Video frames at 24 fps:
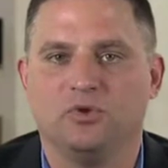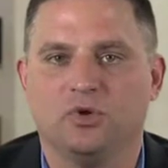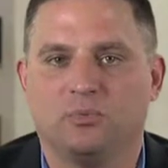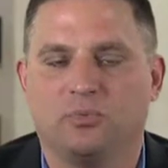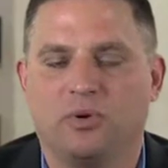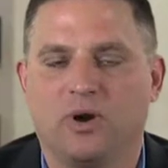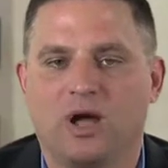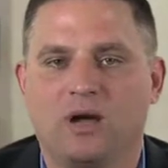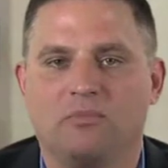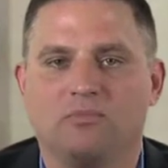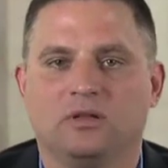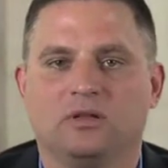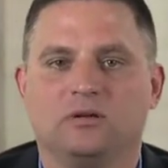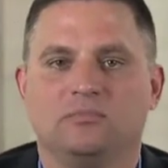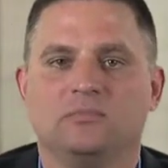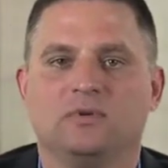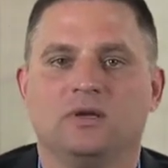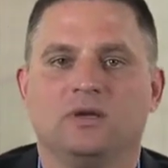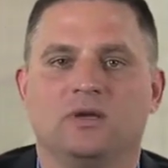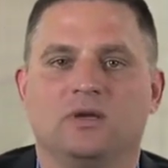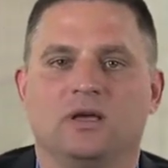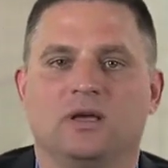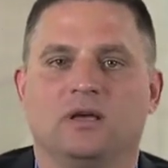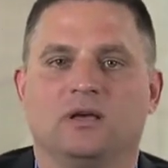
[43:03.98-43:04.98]
new
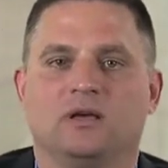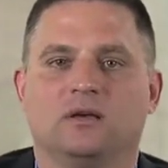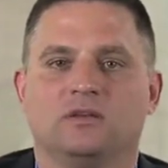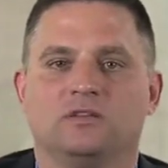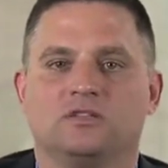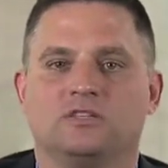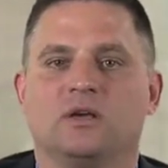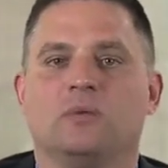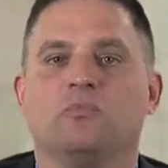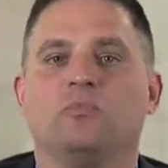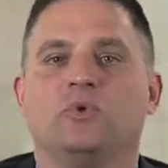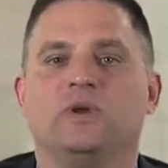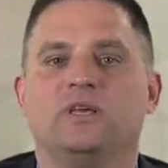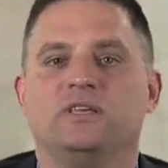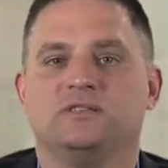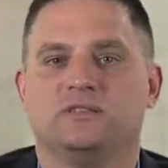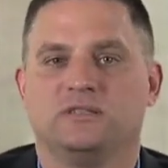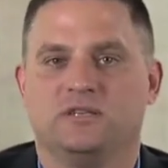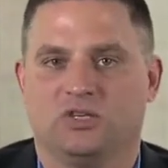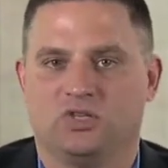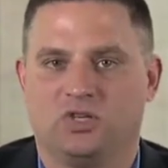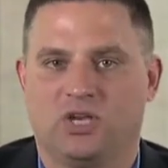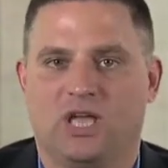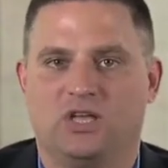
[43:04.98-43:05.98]
problem, some
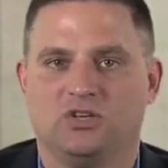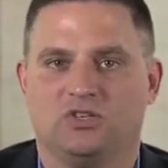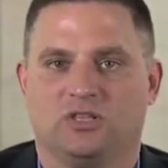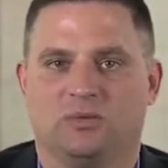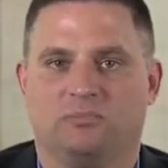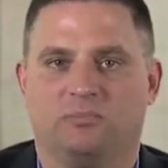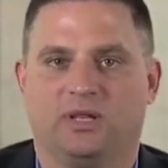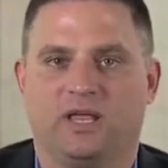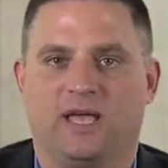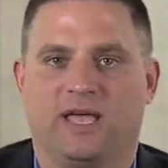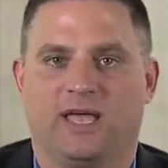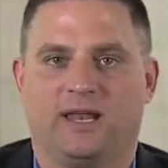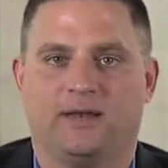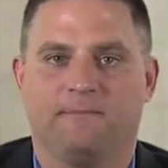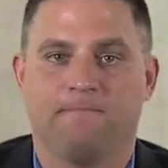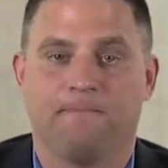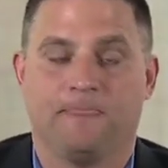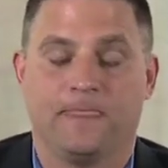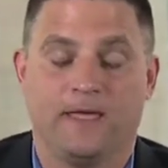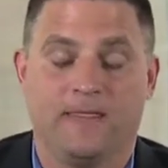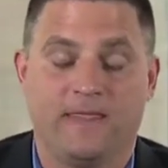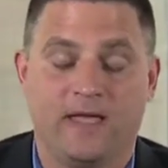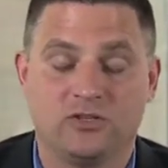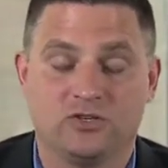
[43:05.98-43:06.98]
reason to change the plan.
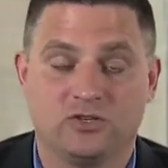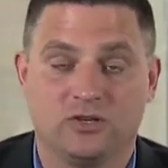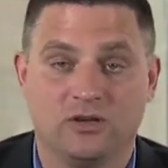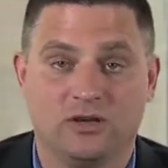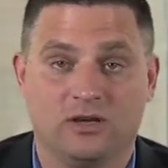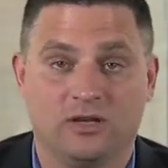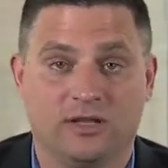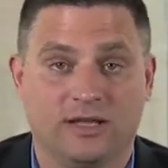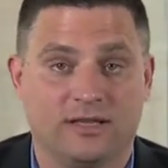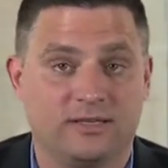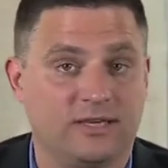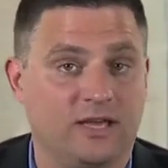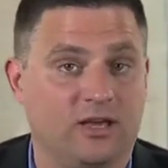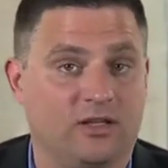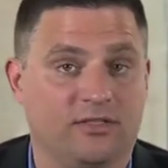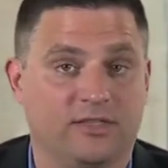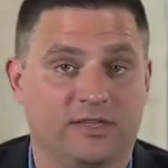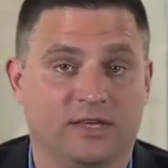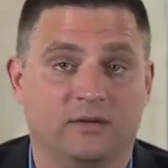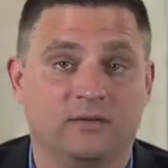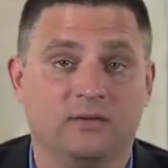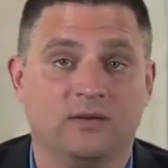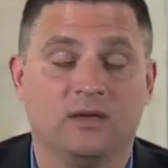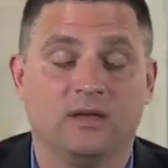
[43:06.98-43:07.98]
And that's good, that's
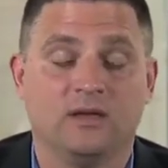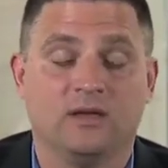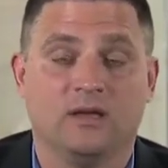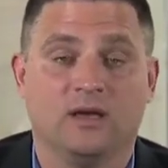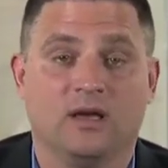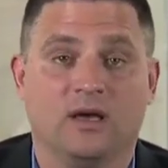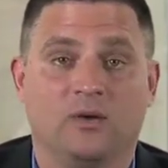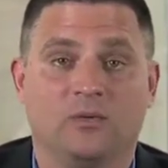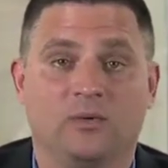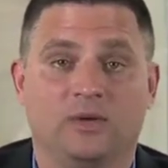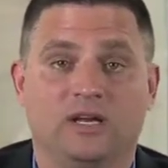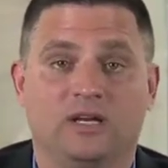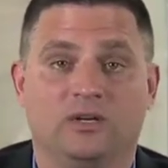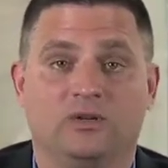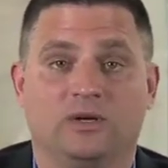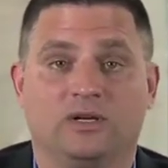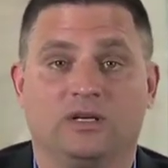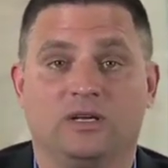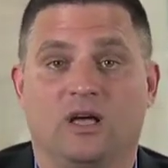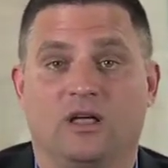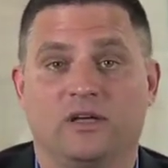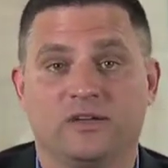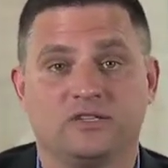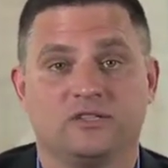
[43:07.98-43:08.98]
healthy. We need to
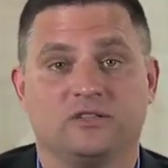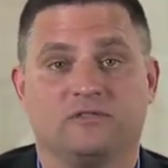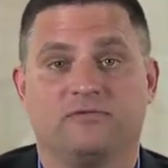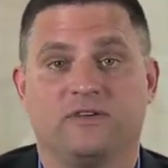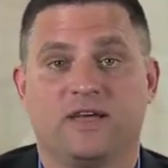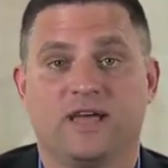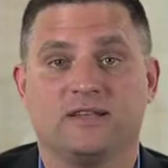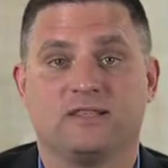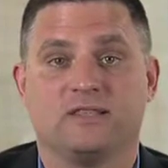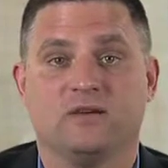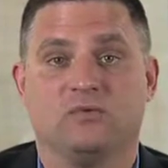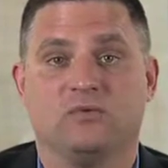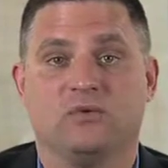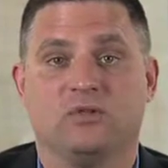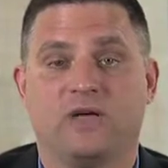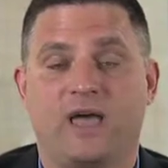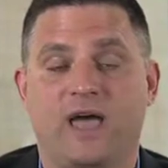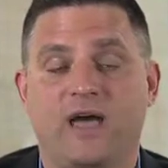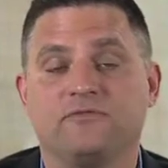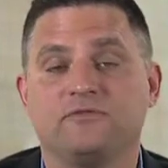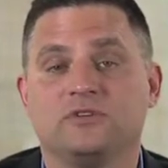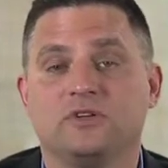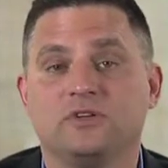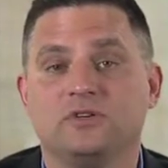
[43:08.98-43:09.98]
acknowledge the fact that we'll
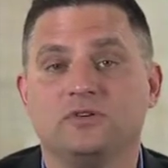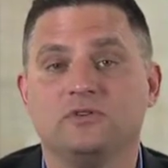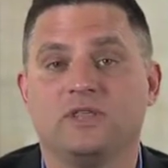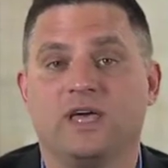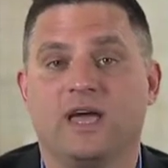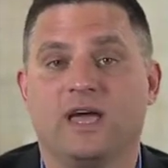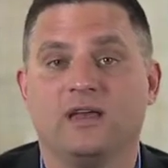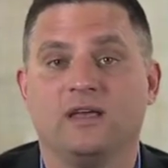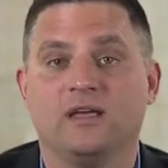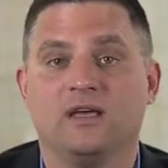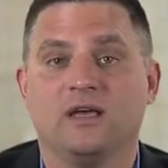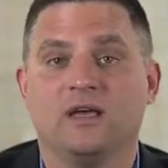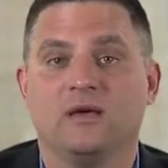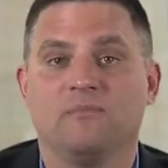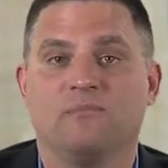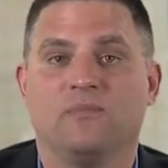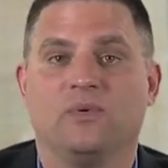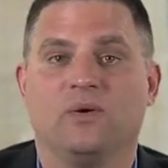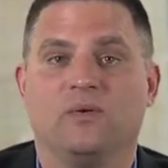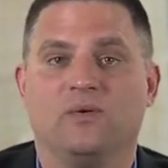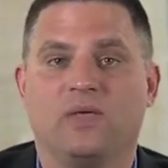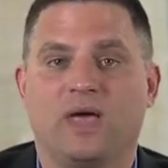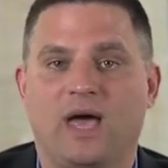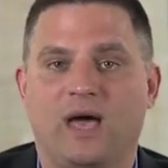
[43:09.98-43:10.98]
have to do that,
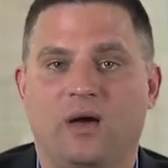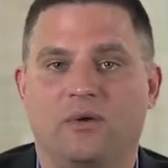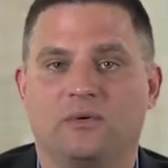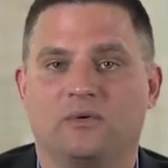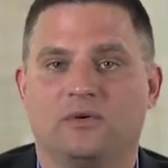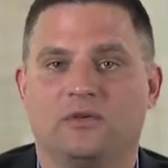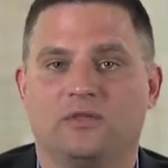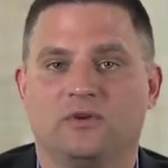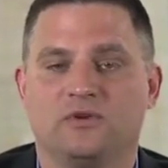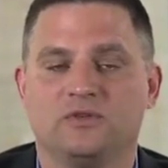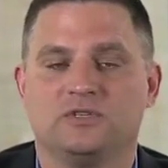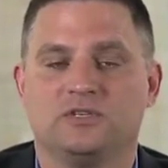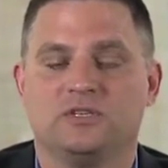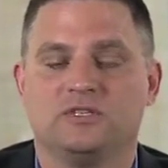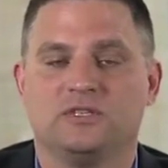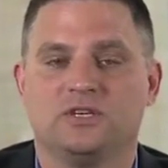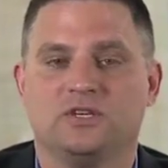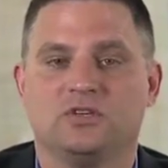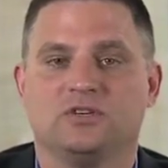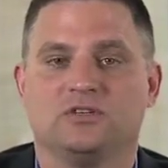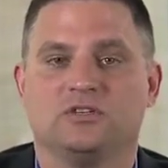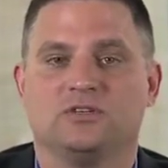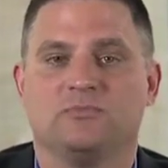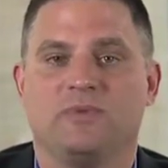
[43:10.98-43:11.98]
but how are those
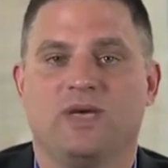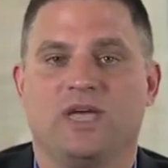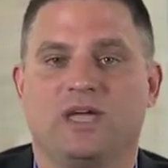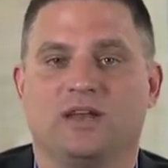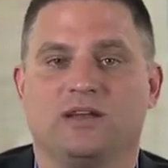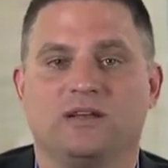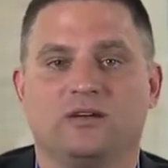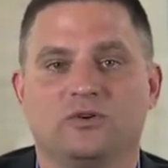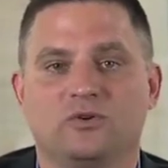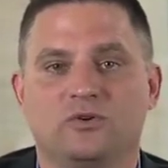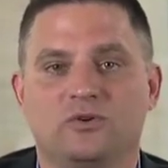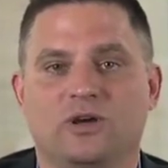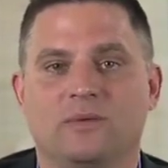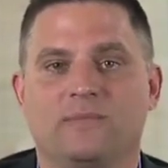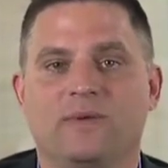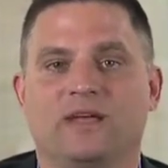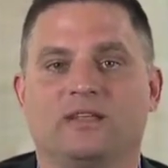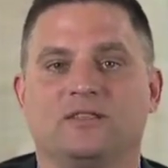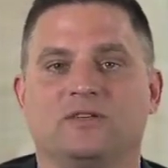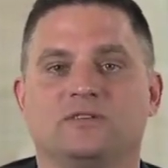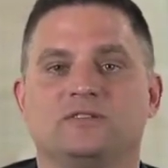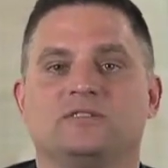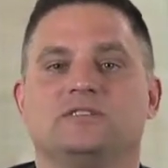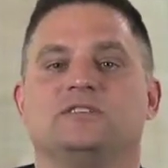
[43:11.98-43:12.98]
decisions made? Who can
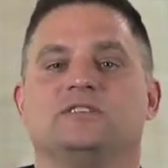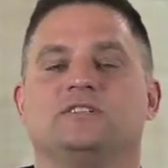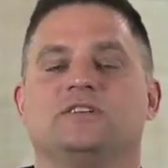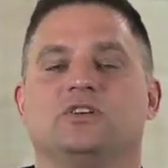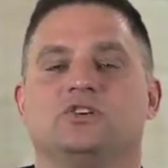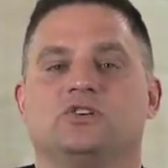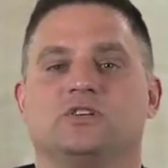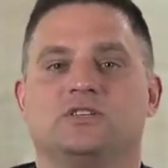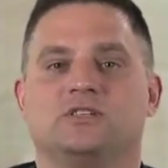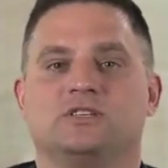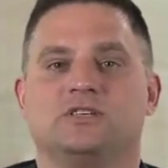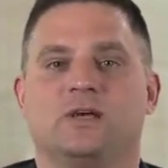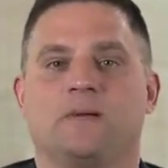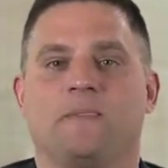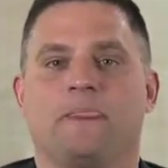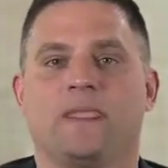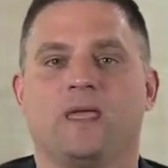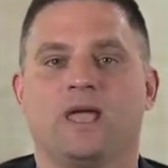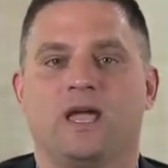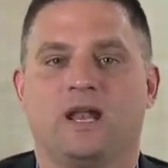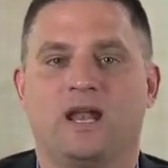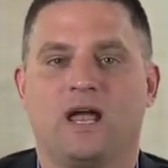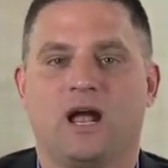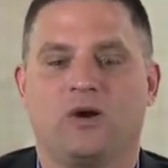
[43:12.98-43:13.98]
make those decisions,
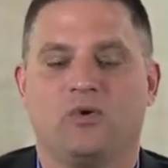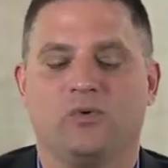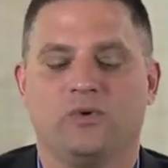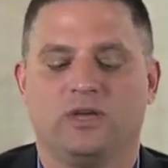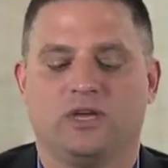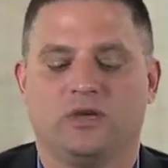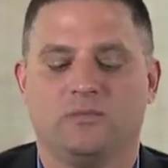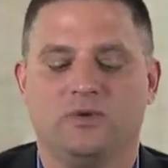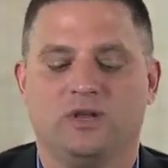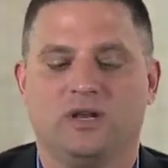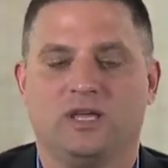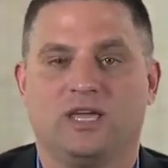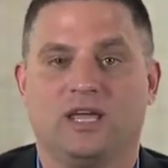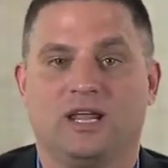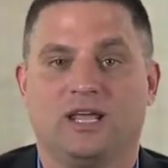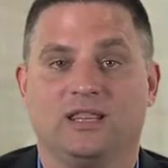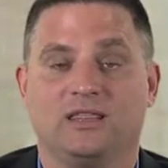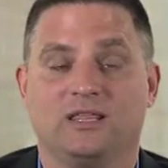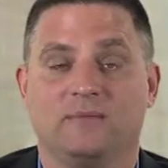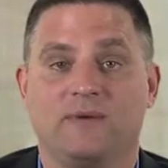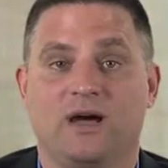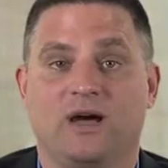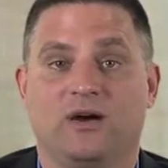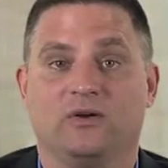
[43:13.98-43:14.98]
and how are we
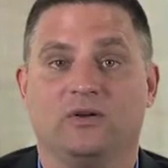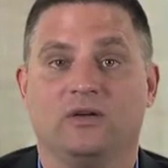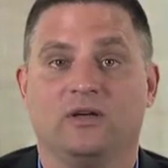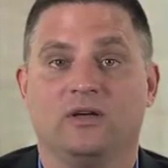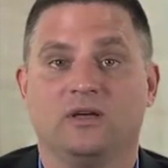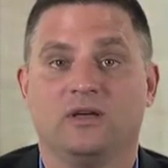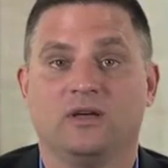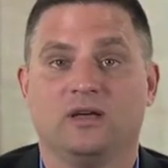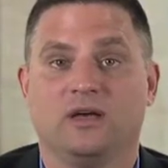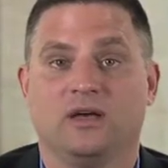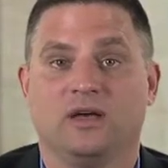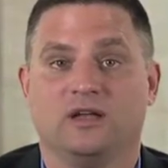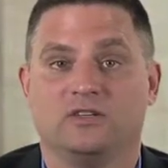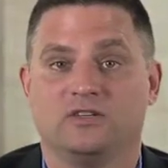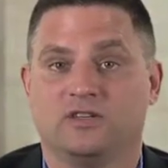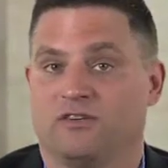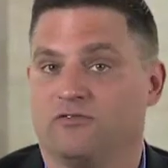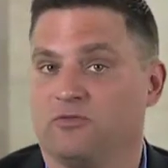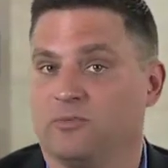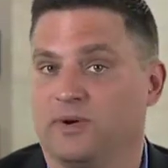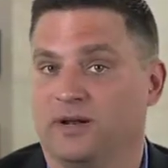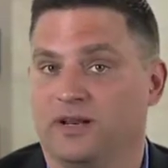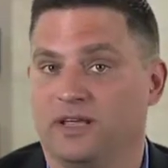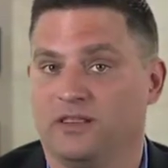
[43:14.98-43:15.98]
communicating them out to
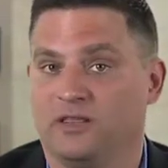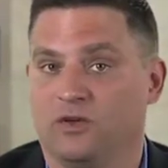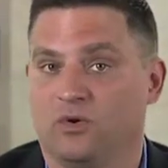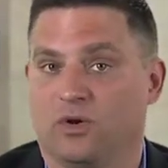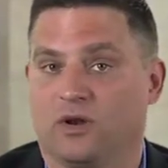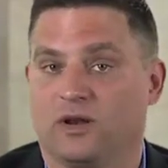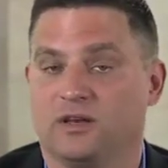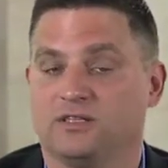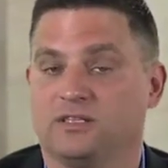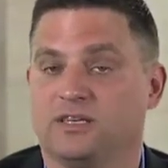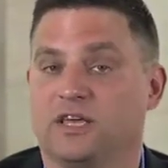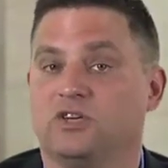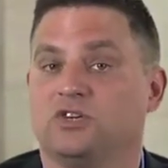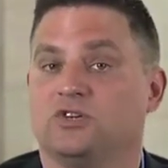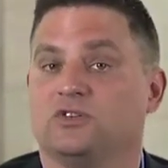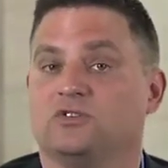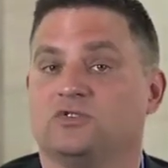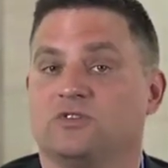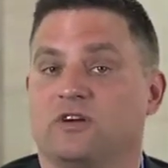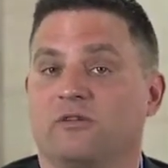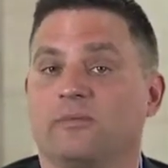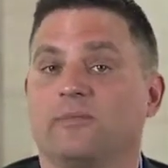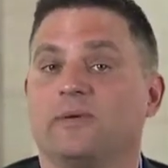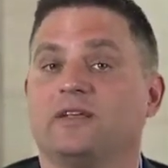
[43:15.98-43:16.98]
everybody in the organization
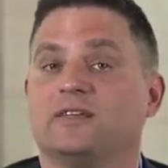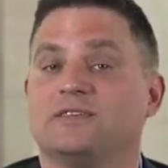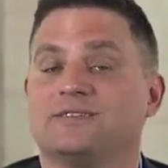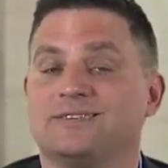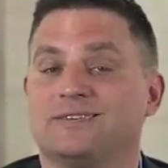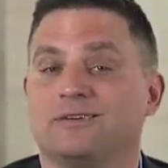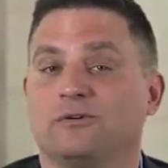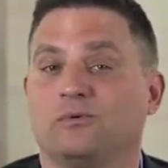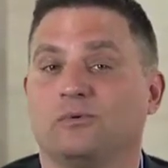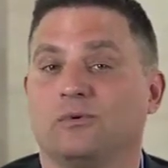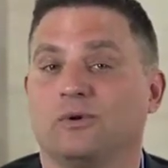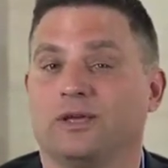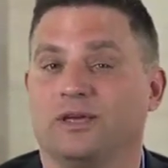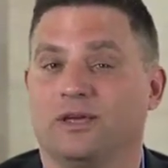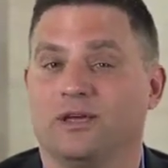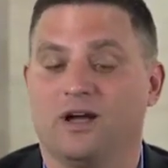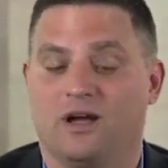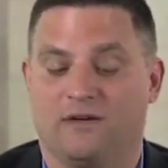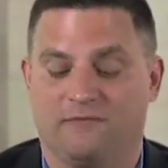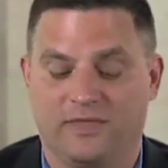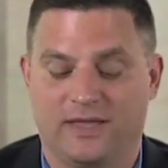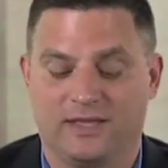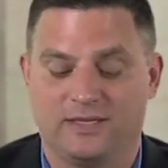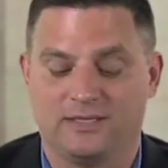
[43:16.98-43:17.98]
so everybody's still working
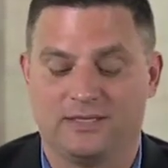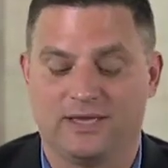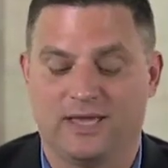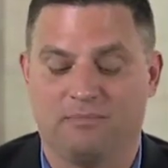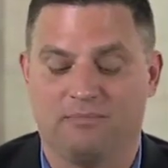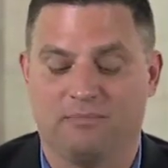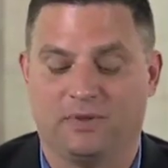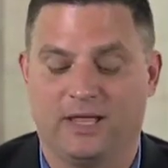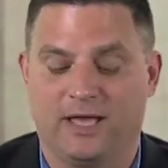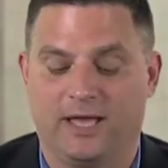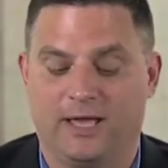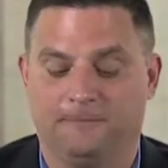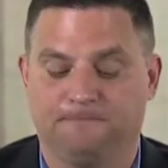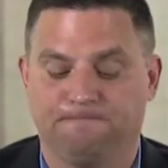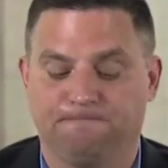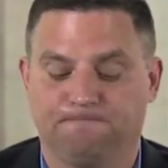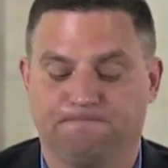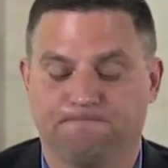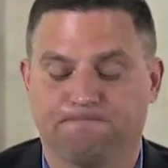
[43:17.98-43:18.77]
off that same plan?